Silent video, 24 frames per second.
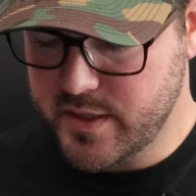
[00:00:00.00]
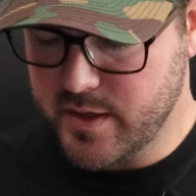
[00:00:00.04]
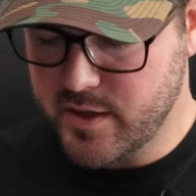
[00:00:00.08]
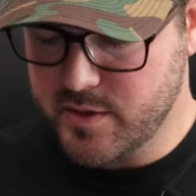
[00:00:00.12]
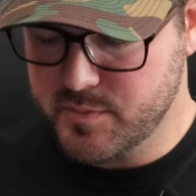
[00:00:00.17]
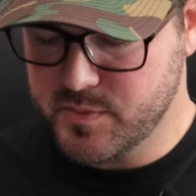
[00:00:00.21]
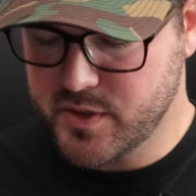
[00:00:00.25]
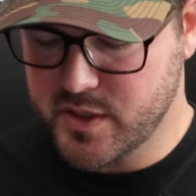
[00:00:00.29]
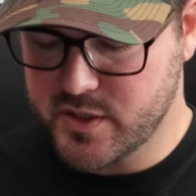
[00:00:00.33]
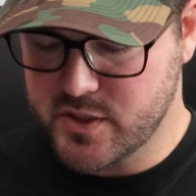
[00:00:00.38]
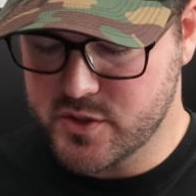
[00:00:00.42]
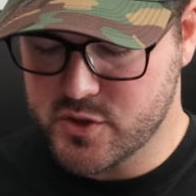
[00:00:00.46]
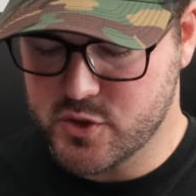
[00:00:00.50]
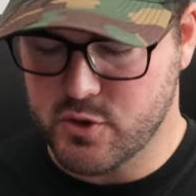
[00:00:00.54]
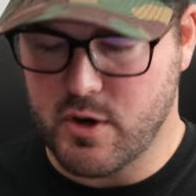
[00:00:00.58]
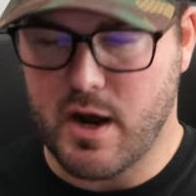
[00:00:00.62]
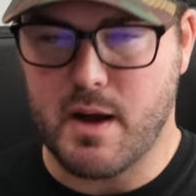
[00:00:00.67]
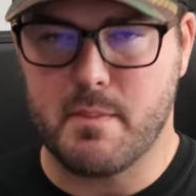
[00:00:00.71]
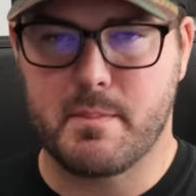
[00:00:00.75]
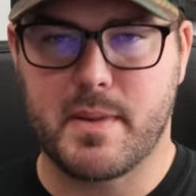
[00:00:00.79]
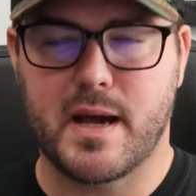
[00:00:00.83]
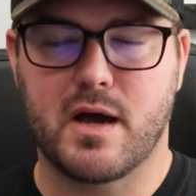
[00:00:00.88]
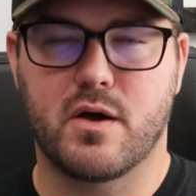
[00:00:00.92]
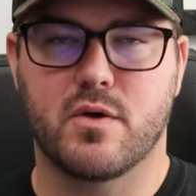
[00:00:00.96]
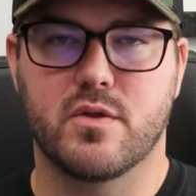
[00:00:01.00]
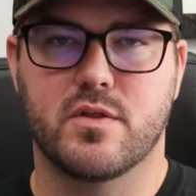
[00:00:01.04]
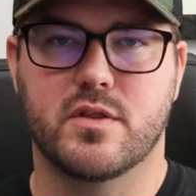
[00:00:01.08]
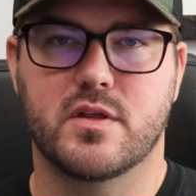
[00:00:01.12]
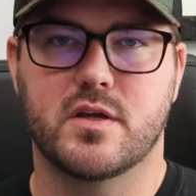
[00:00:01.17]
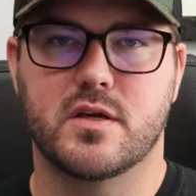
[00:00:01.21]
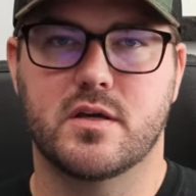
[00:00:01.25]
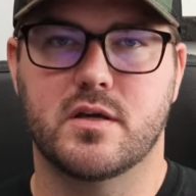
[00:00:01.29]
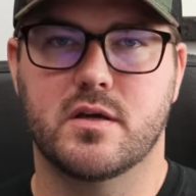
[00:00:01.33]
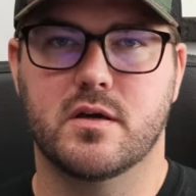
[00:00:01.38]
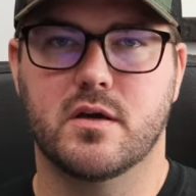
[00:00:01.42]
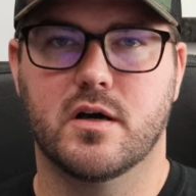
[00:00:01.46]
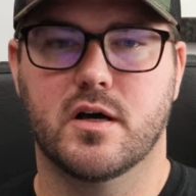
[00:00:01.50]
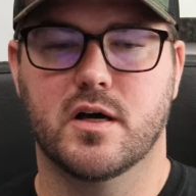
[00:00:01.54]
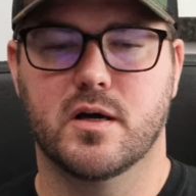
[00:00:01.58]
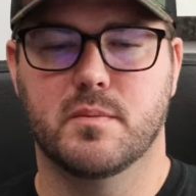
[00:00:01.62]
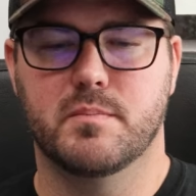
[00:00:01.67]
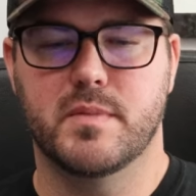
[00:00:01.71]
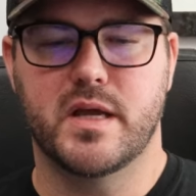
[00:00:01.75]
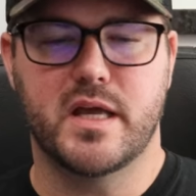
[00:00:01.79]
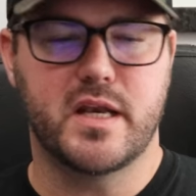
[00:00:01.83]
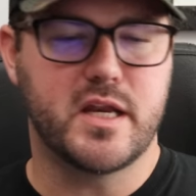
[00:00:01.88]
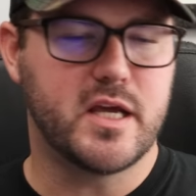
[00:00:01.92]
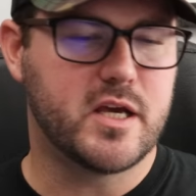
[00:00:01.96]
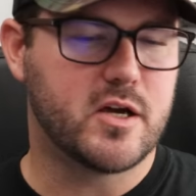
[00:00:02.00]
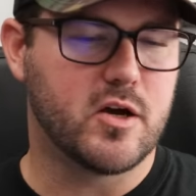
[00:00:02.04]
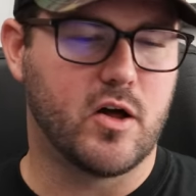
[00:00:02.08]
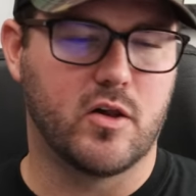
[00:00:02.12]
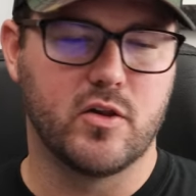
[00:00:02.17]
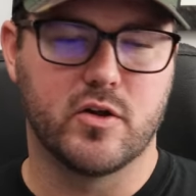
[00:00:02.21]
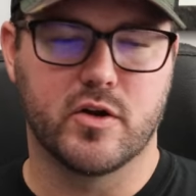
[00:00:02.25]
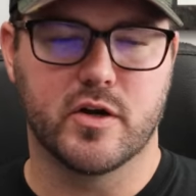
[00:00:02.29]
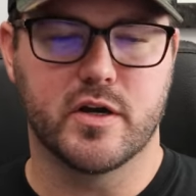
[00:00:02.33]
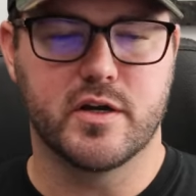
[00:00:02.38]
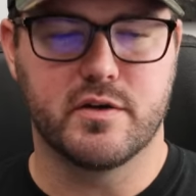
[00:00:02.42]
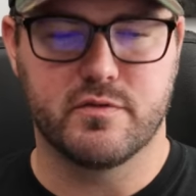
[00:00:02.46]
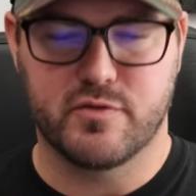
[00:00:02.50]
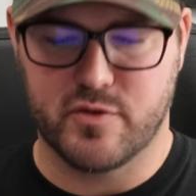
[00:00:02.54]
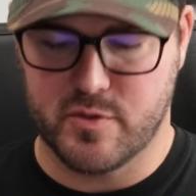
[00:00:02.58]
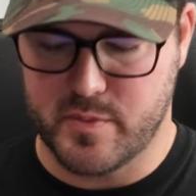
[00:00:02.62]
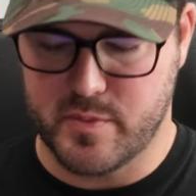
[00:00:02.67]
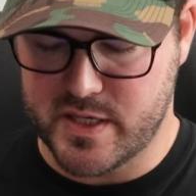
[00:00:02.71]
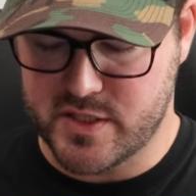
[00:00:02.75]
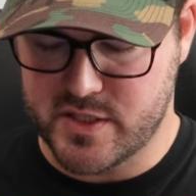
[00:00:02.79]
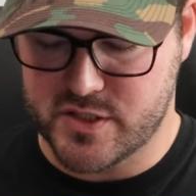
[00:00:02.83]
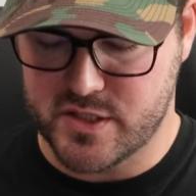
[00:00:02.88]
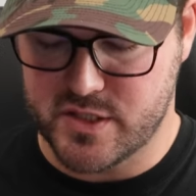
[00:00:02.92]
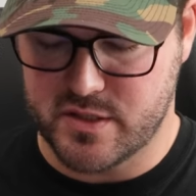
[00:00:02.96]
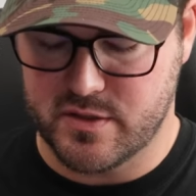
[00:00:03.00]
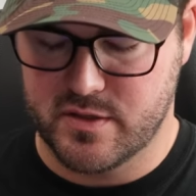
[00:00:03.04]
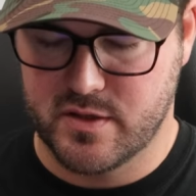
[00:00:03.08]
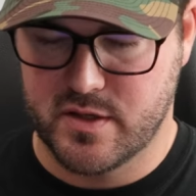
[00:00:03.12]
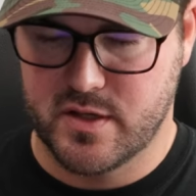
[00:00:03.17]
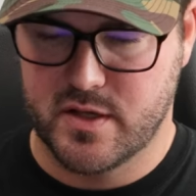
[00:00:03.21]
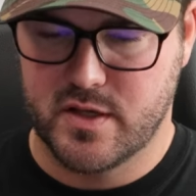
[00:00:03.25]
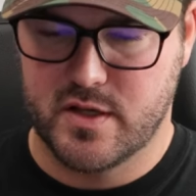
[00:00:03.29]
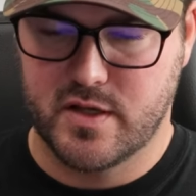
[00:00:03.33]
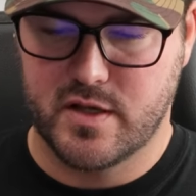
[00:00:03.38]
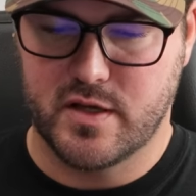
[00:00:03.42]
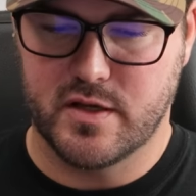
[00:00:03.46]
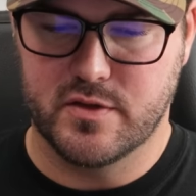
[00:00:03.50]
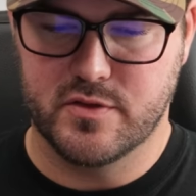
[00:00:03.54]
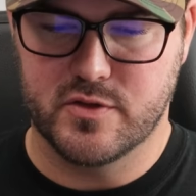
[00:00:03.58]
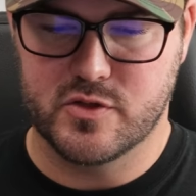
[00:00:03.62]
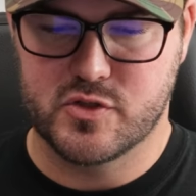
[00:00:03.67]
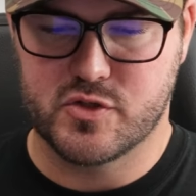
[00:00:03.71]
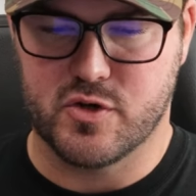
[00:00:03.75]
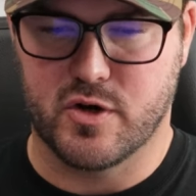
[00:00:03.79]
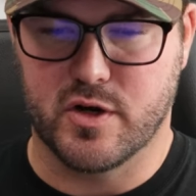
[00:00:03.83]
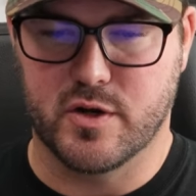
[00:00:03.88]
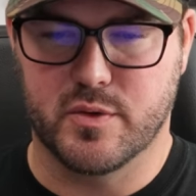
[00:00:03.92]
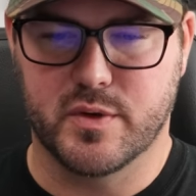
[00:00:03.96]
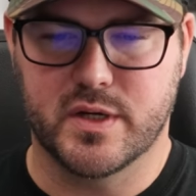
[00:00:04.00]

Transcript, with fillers: Now I'm going to drop out the um, any color information in this drawing.